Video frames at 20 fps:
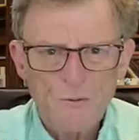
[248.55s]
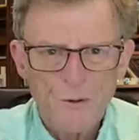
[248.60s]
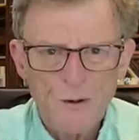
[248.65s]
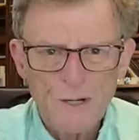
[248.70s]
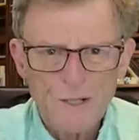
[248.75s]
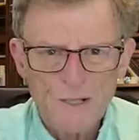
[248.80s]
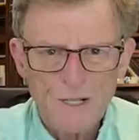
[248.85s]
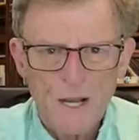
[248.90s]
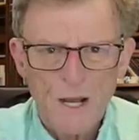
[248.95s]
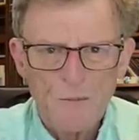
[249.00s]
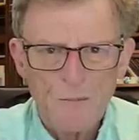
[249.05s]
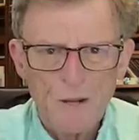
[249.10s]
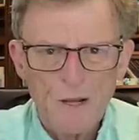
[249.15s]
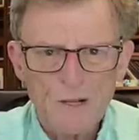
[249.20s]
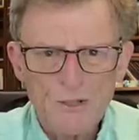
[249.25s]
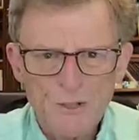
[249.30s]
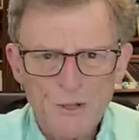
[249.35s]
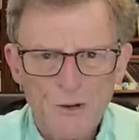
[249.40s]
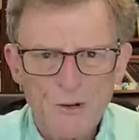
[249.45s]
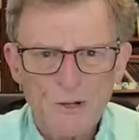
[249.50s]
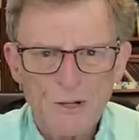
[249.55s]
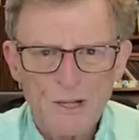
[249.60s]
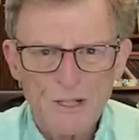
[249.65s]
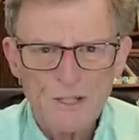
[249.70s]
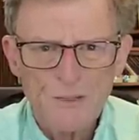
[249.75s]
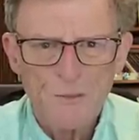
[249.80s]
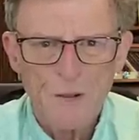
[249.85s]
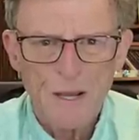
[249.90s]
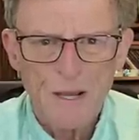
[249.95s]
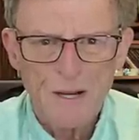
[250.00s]
for example, a
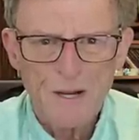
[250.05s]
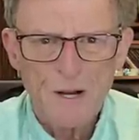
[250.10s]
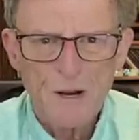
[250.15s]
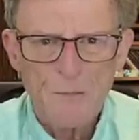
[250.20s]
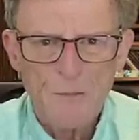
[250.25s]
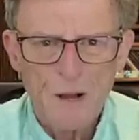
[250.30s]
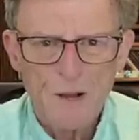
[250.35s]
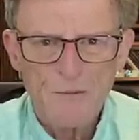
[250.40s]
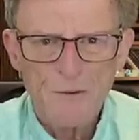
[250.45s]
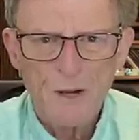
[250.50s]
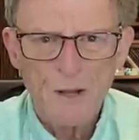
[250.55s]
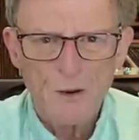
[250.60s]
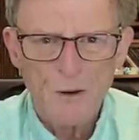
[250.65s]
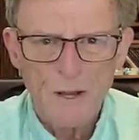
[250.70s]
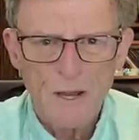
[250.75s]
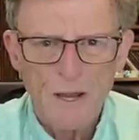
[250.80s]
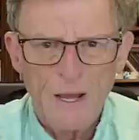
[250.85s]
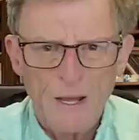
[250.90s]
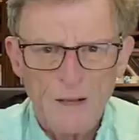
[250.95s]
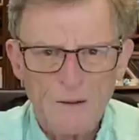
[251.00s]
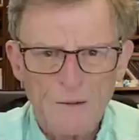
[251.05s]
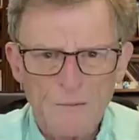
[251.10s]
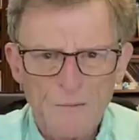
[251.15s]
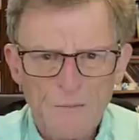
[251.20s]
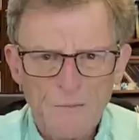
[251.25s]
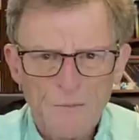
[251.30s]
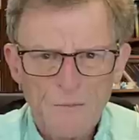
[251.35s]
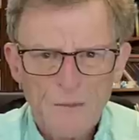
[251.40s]
shirtless man in a buffalo hat.